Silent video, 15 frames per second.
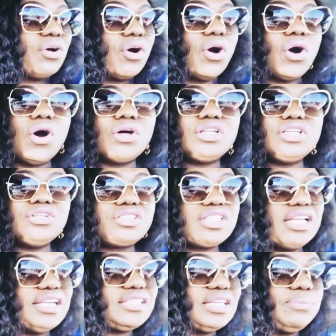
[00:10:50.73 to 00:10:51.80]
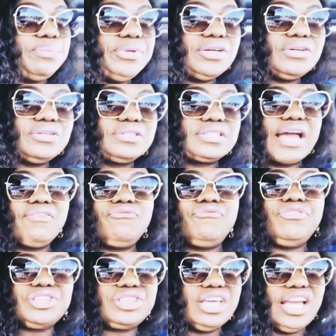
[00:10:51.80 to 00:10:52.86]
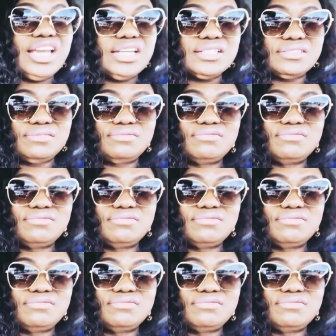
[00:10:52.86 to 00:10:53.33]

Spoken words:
all the utility bills, everything.